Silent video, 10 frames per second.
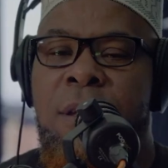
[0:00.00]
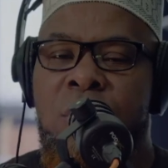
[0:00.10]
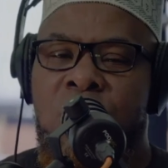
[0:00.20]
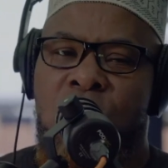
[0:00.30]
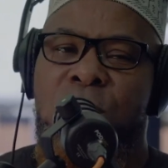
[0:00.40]

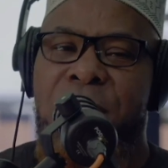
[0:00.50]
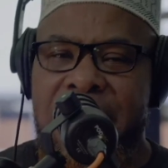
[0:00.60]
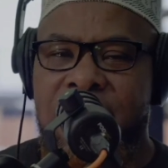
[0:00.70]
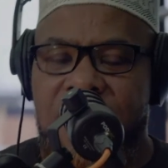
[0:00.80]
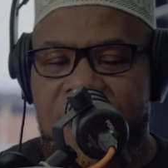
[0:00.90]
So
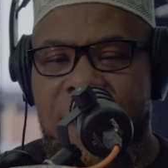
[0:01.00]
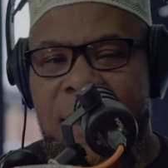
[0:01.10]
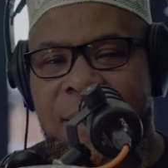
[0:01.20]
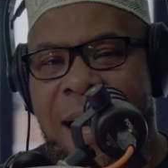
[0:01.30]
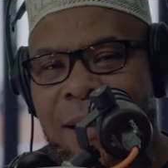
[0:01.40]

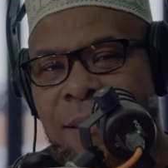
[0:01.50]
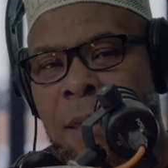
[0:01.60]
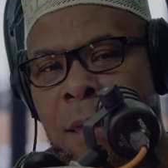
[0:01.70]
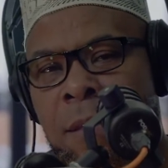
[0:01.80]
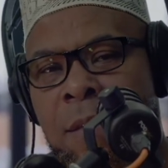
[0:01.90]
basically,
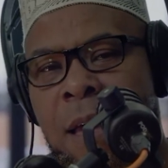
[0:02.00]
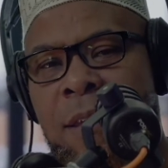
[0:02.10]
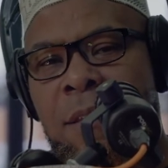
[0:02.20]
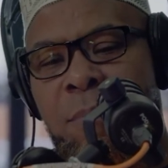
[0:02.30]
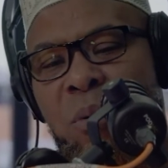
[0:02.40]
Doctor,
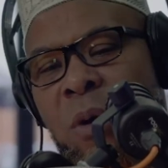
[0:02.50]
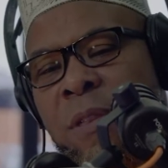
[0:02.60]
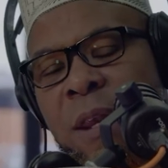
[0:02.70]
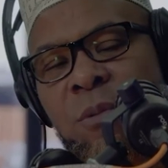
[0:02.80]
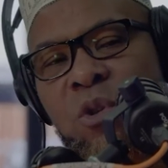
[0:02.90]
the
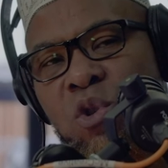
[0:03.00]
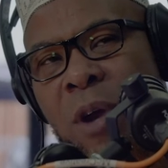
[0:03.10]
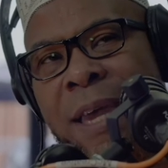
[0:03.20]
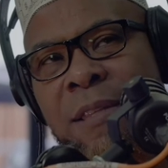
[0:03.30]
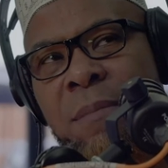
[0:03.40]
point that I was
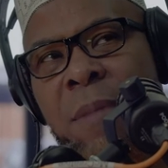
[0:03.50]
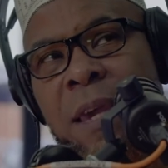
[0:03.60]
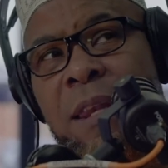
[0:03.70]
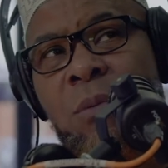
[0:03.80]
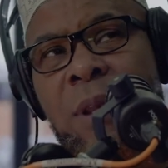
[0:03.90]
trying to
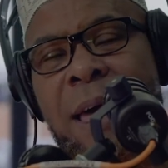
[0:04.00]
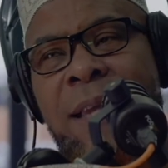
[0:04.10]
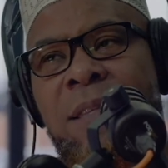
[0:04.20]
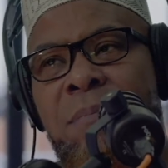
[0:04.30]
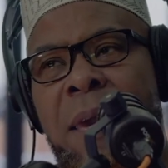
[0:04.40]
make and I would
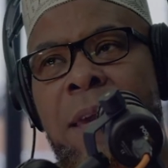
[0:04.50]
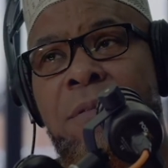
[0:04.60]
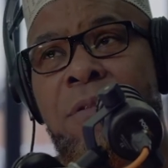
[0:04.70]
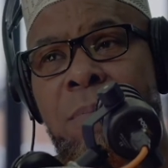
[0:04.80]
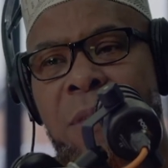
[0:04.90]
like to make
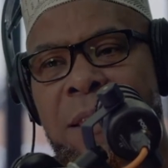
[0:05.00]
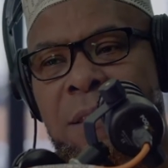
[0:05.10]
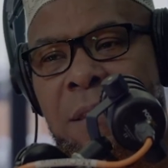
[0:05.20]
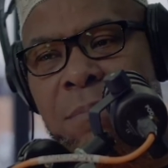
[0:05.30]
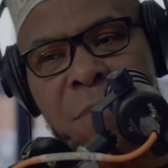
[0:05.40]
from
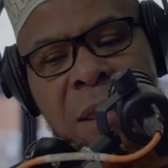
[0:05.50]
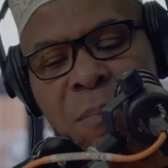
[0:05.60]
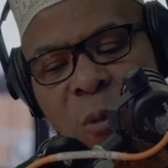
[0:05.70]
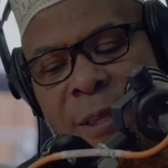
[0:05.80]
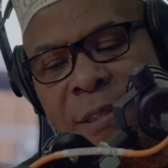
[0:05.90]
this, and many
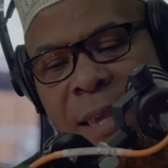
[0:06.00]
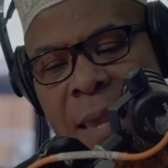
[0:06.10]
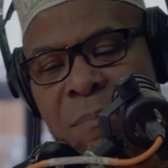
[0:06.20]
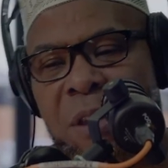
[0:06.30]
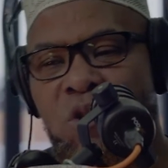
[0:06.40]
points
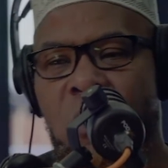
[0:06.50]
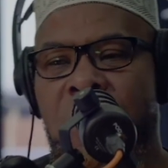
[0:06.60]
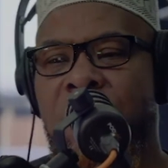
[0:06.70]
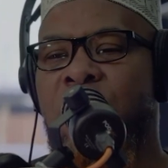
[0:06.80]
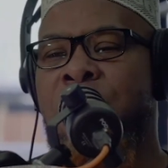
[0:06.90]
can be
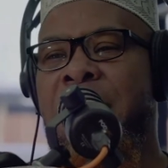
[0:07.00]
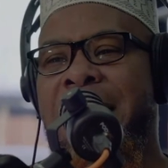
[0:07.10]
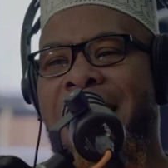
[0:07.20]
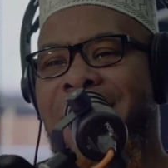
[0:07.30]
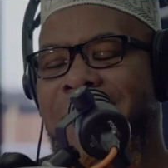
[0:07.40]
drawn from it and mm